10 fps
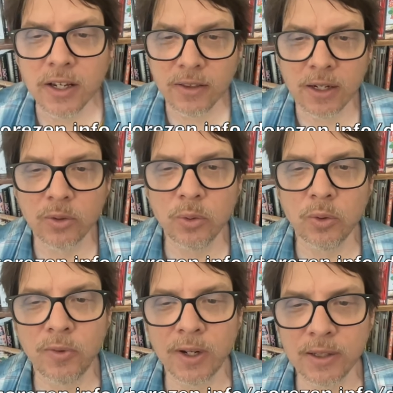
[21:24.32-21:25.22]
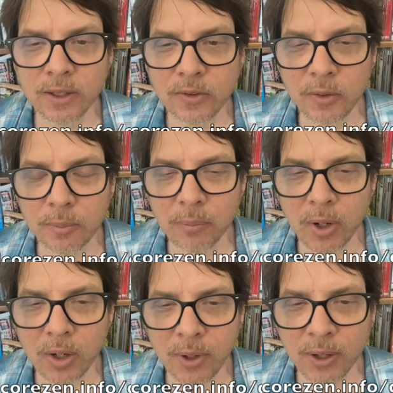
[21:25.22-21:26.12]
There you will find links to my
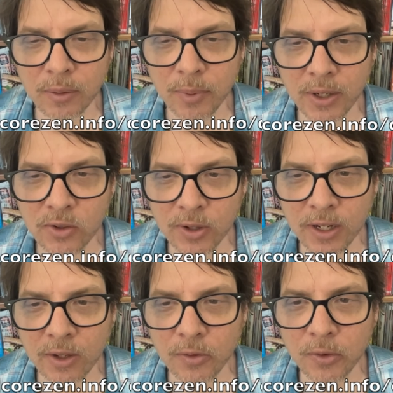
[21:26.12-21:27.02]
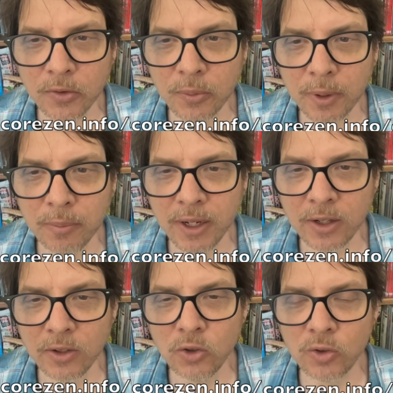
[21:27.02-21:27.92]
PayPal and Patreon accounts. Those are my main
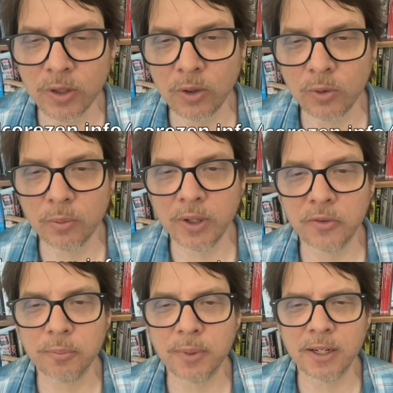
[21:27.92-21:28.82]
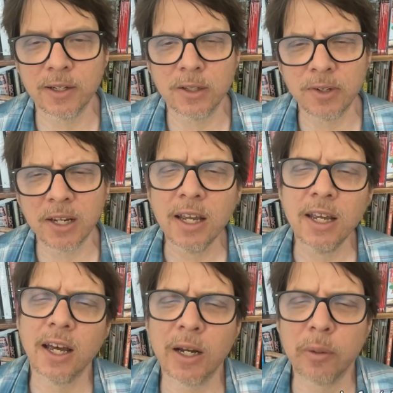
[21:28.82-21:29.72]
and usually only ways of making a living,
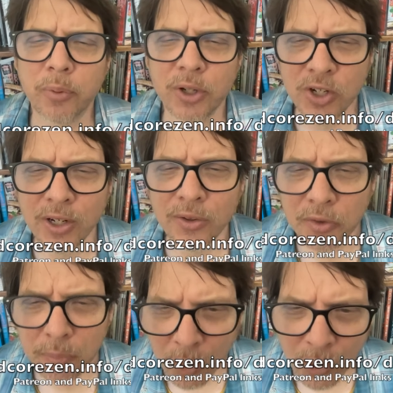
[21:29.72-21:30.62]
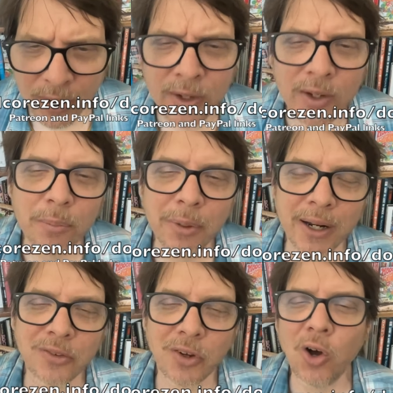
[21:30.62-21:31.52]
and I appreciate your support. But
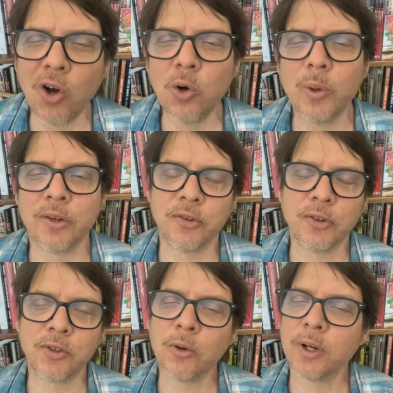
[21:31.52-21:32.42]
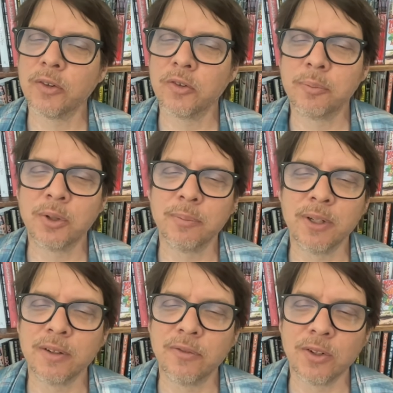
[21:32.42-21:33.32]
as always, you don't got to support
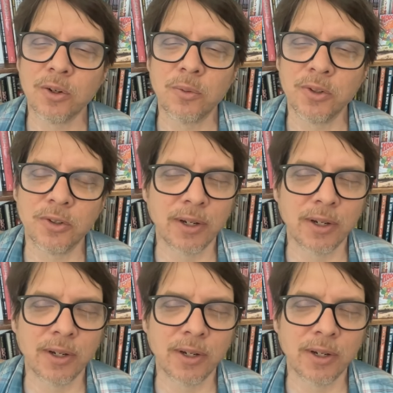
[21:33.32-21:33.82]
me if you don't want to.